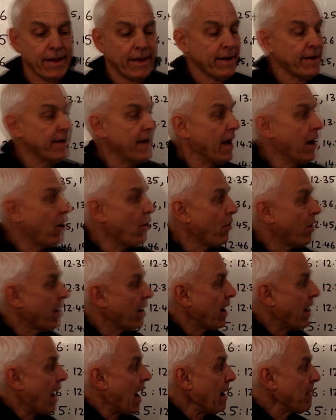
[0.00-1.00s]
Now,
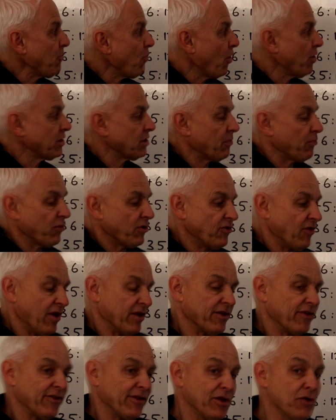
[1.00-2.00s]
I'm going to present
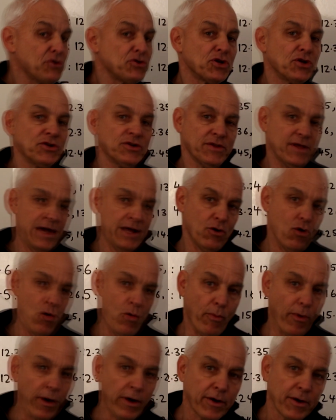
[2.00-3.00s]
a solution to that
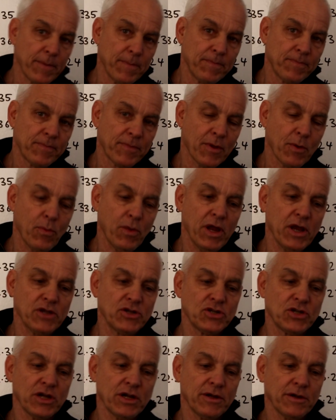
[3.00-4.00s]
homework,
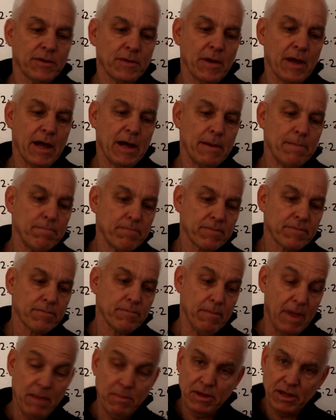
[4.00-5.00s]
which
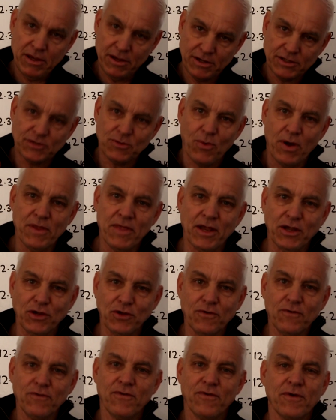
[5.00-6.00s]
maybe is the one that
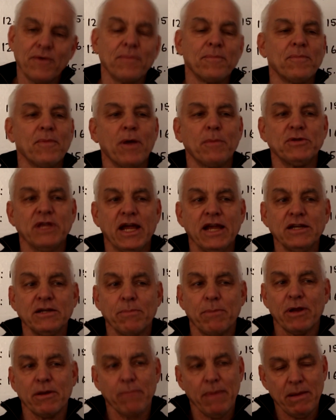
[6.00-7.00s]
you've obtained,
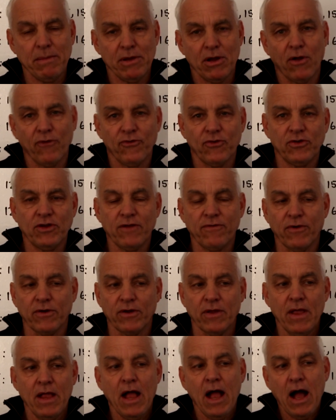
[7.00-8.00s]
but maybe also different.
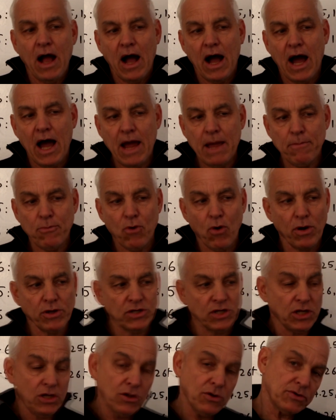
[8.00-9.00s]
I'm going
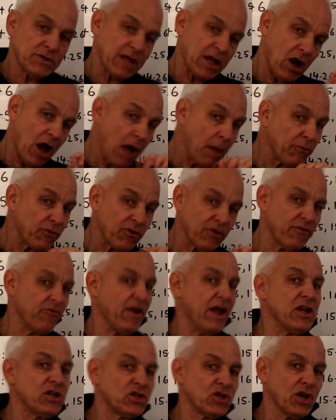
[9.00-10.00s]
to use that
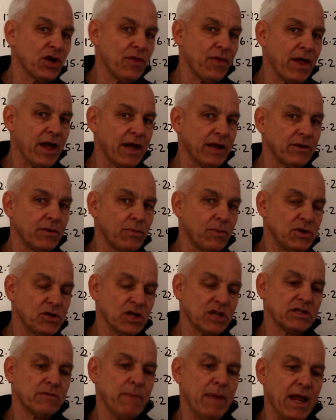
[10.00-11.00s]
observation that we
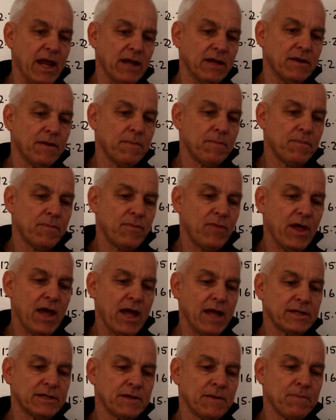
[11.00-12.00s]
just made,
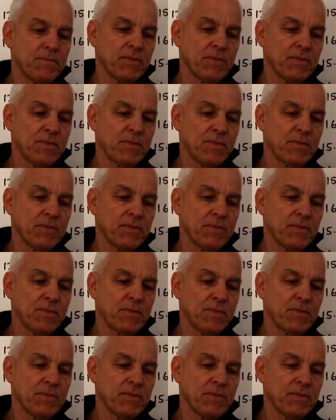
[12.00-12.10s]
that